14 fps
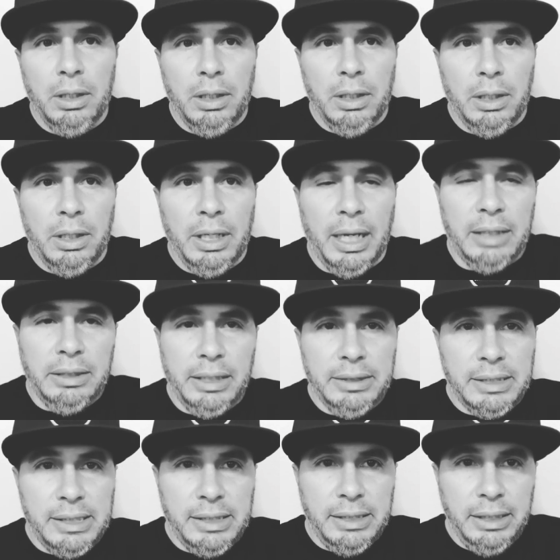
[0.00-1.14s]
see,
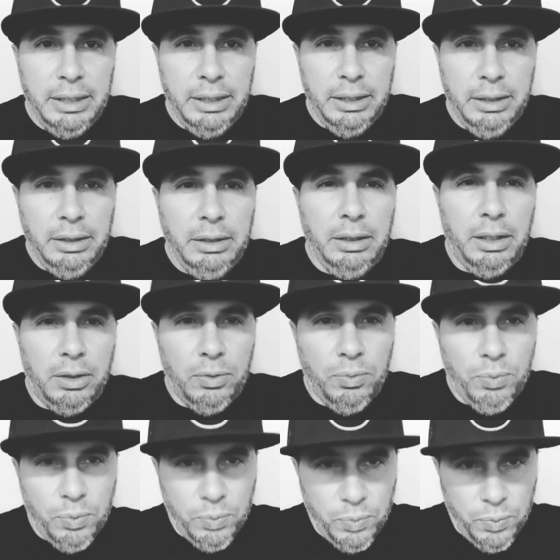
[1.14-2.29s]

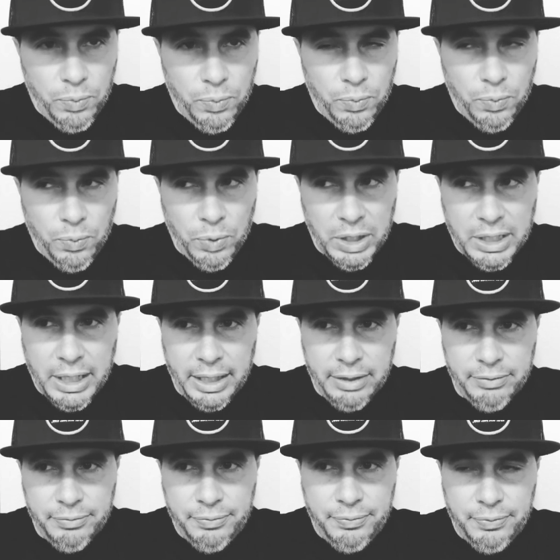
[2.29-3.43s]
what kind of, with
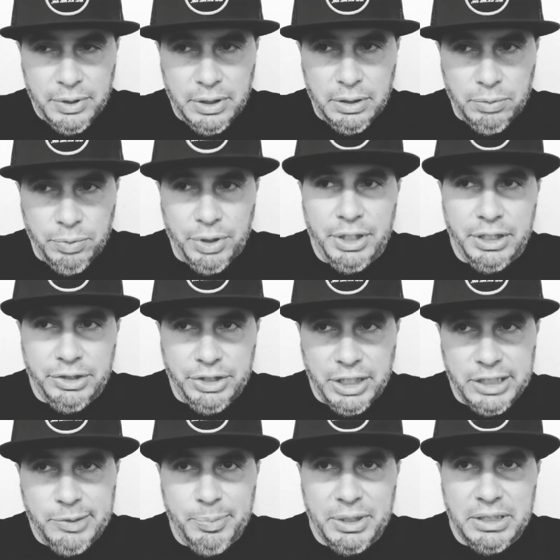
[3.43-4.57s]
the adjustments and the
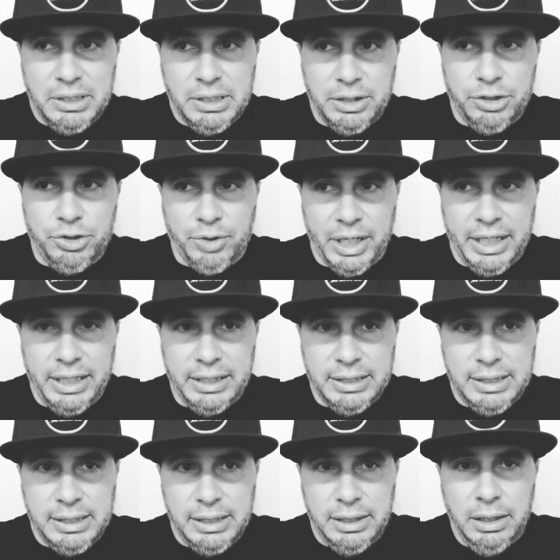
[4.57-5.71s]
training, see how
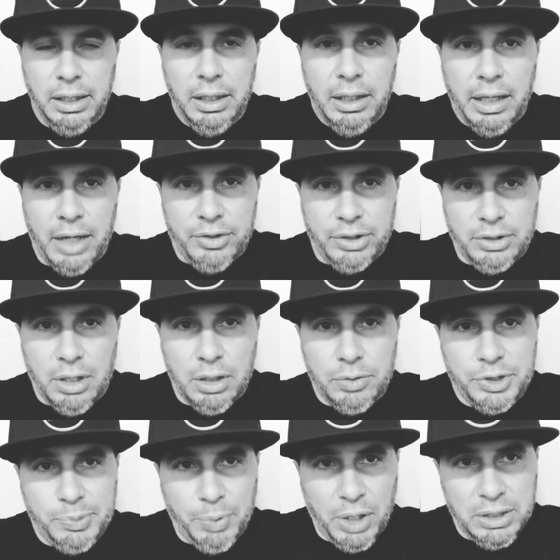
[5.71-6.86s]
the dog responds. And in some
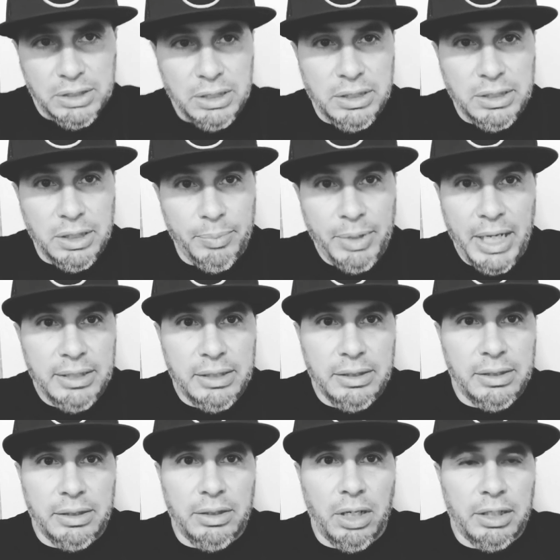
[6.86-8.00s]
cases, the dog never shows
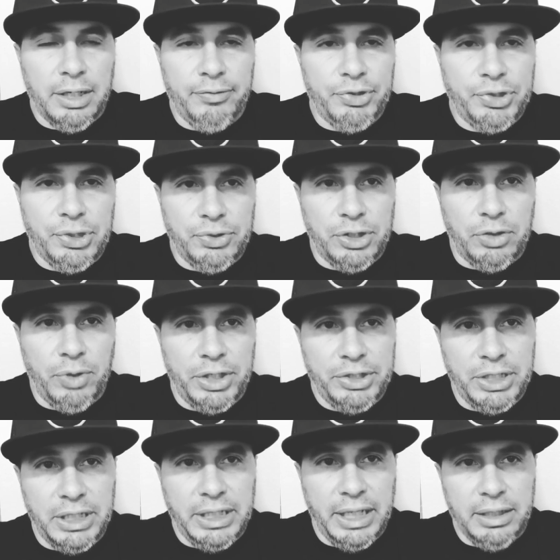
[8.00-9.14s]
aggression again. In
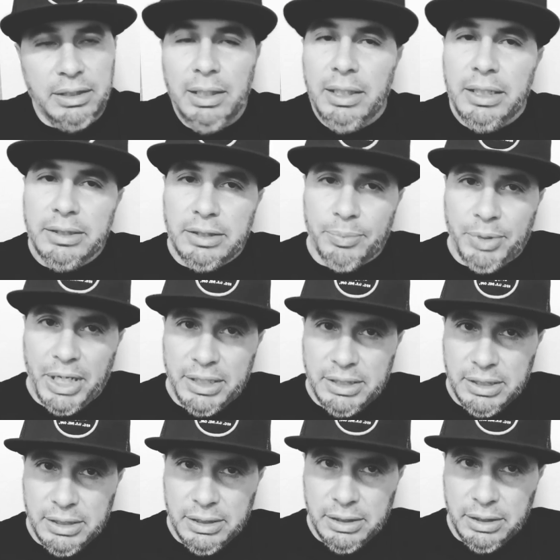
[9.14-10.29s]
some cases, the dog
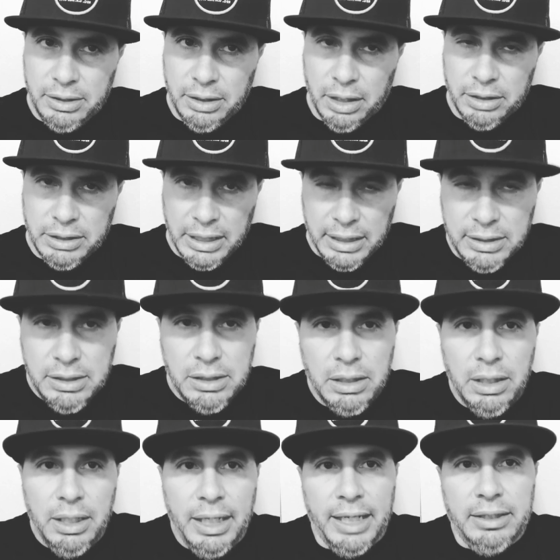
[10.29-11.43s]
does. And
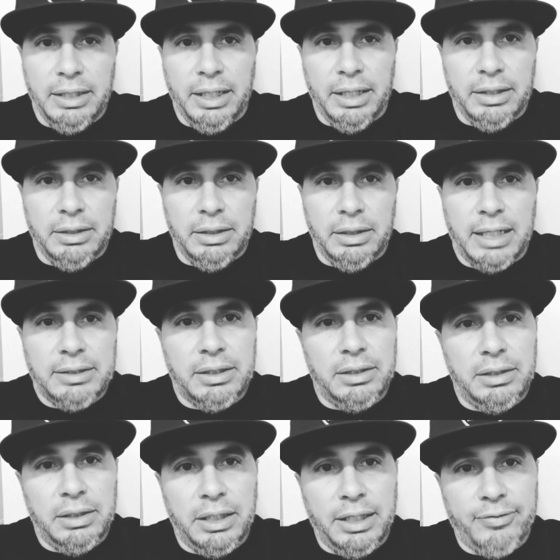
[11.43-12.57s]
then then you have to,
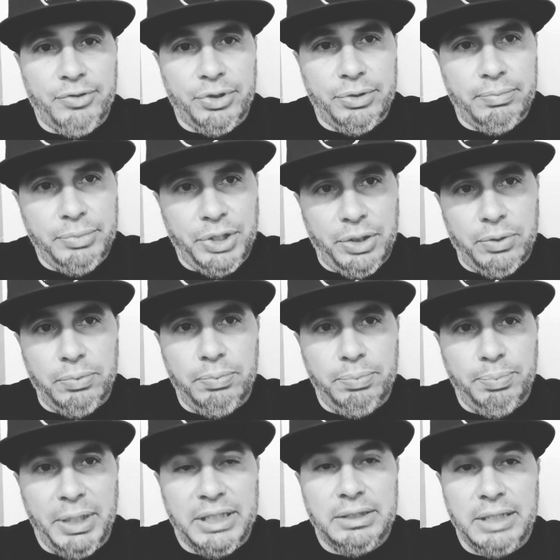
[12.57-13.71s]
take the next
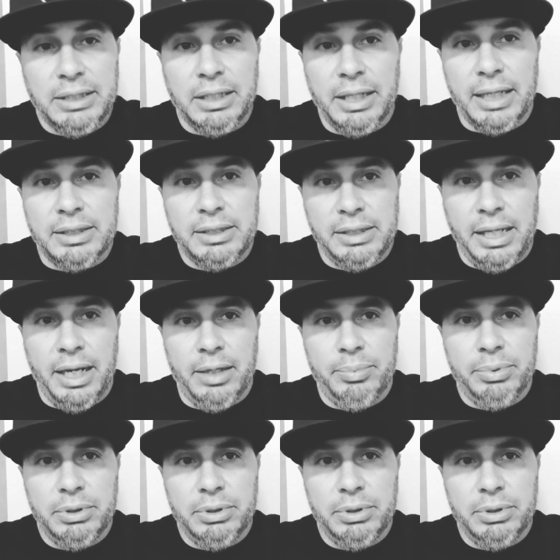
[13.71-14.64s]
step, the